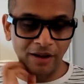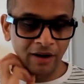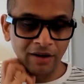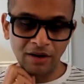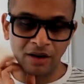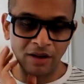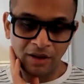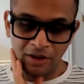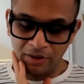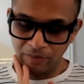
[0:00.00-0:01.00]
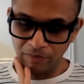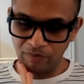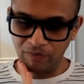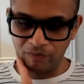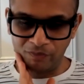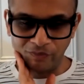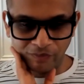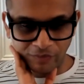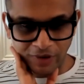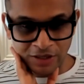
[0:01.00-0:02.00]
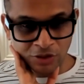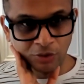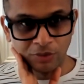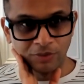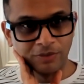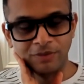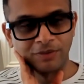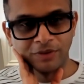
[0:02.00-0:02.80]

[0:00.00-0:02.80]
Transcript: And and so,